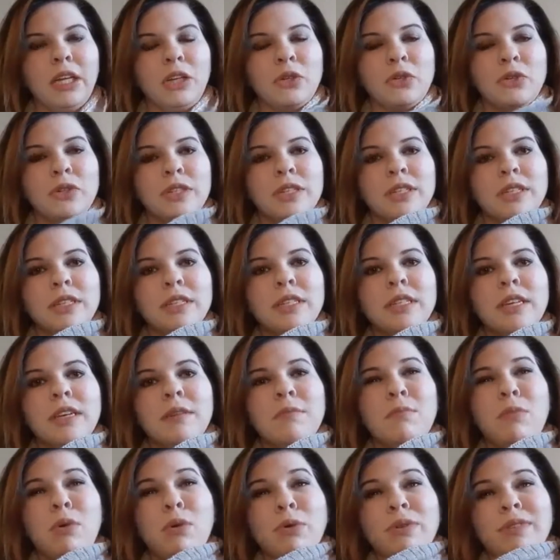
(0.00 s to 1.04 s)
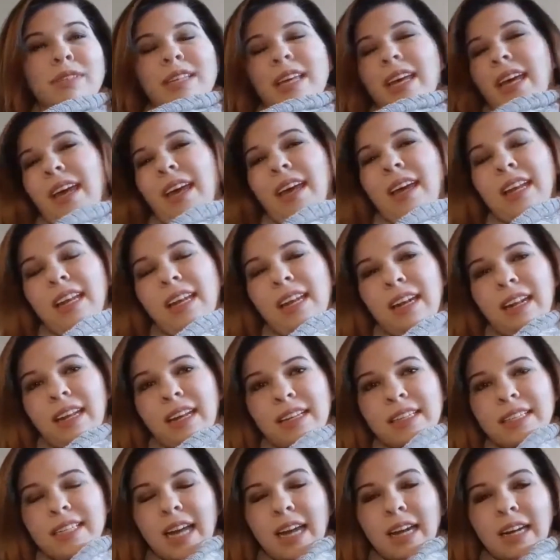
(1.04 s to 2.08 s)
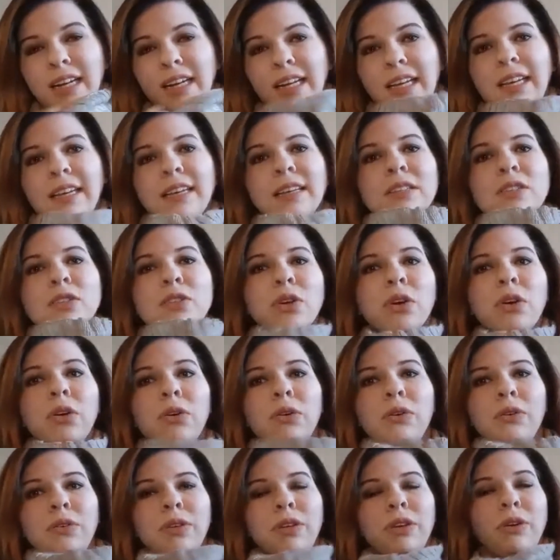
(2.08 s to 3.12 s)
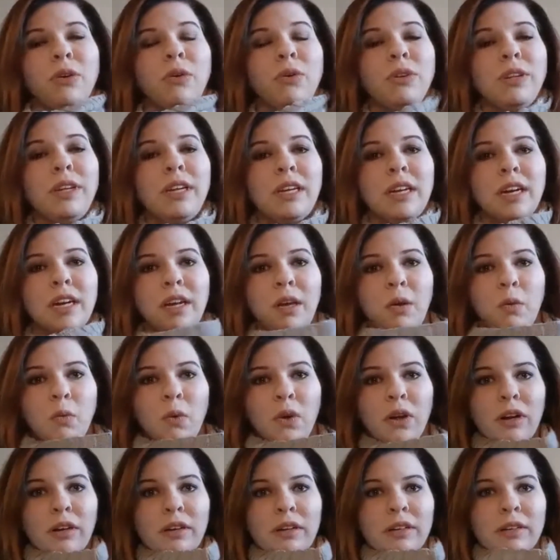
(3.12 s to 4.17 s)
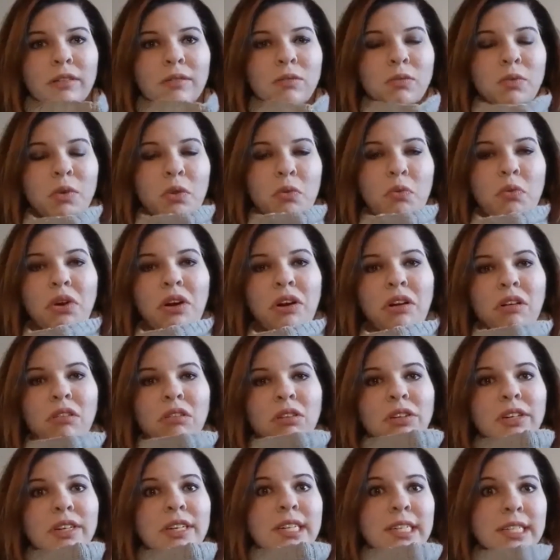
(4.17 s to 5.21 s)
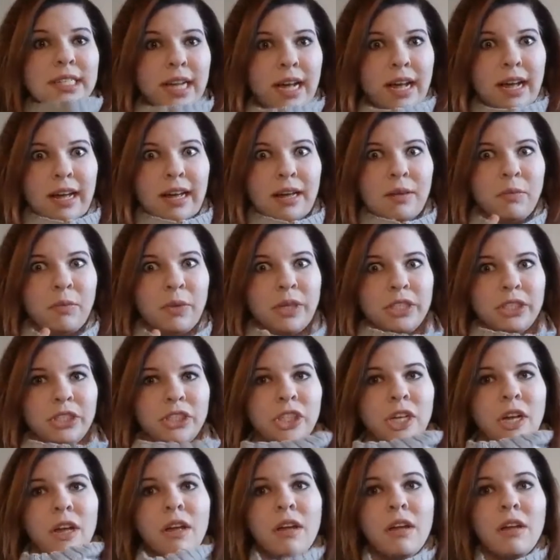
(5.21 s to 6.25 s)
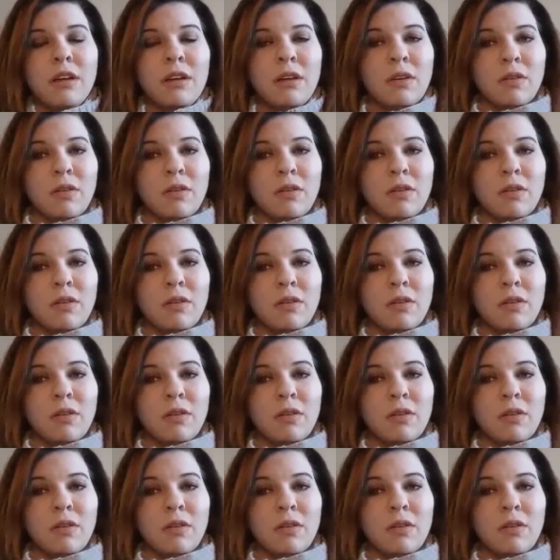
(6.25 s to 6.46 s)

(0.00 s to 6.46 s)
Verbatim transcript: it uses the mosaic knitting technique, so you're only knitting one with one color at a time, which